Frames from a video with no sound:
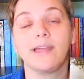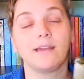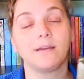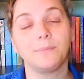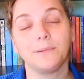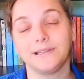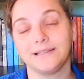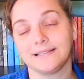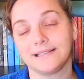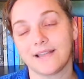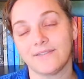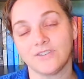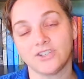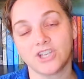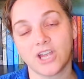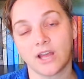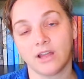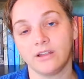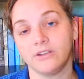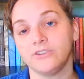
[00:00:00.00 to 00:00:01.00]
and complete the 7th
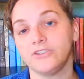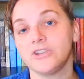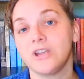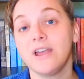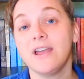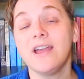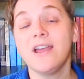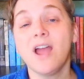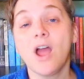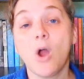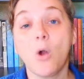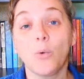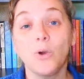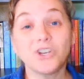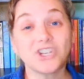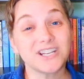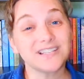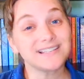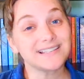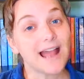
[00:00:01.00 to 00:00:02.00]
challenge,
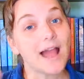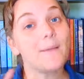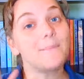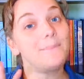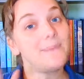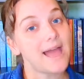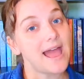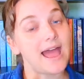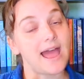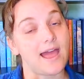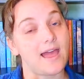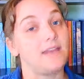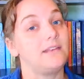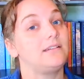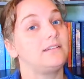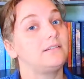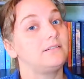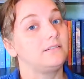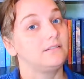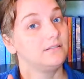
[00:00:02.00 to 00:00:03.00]
which it's not bad.
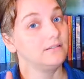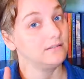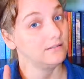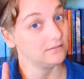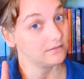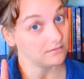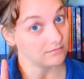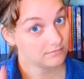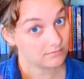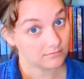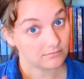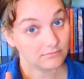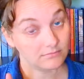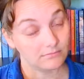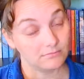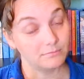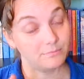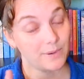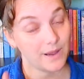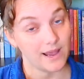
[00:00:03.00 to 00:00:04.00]

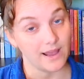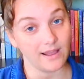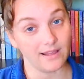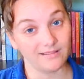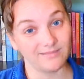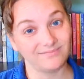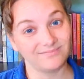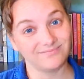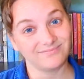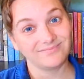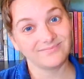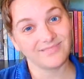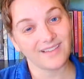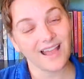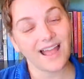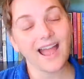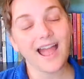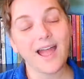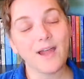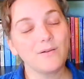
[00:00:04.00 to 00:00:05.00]
But
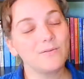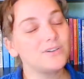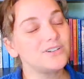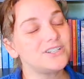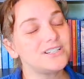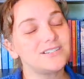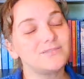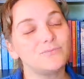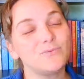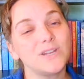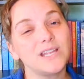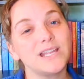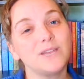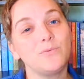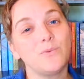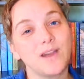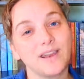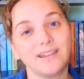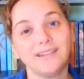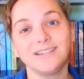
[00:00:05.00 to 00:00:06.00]
I was just really
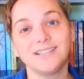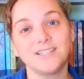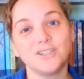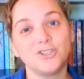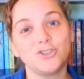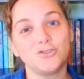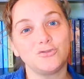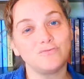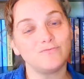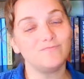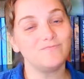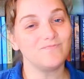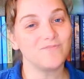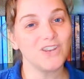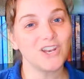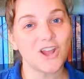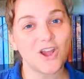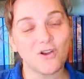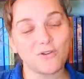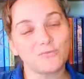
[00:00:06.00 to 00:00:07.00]
wanting to,
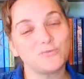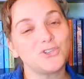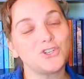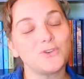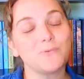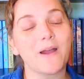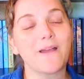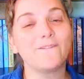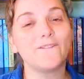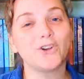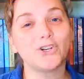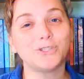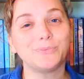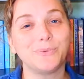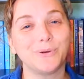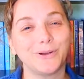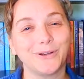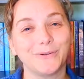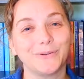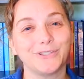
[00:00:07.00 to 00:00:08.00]
do my first
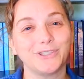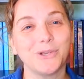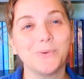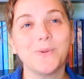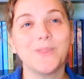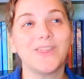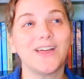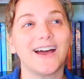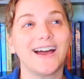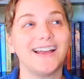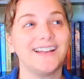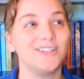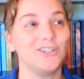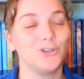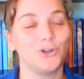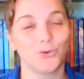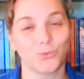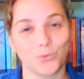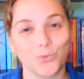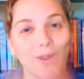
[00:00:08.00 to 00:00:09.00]

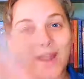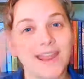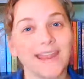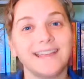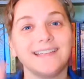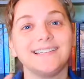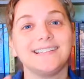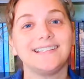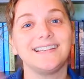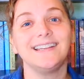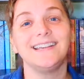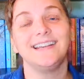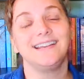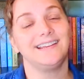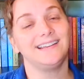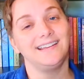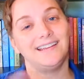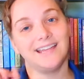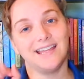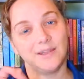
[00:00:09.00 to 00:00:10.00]
Booktubeathon. Great.
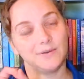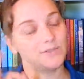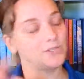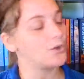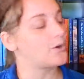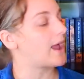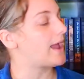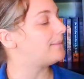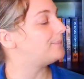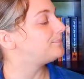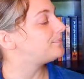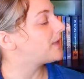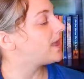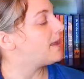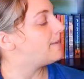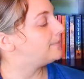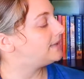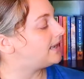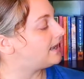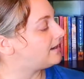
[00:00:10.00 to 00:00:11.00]
It was okay.
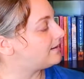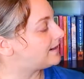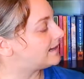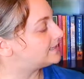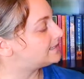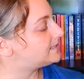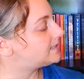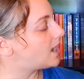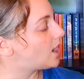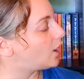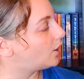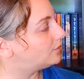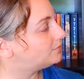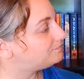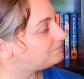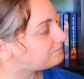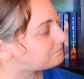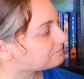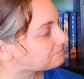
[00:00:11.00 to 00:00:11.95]
But anyway, so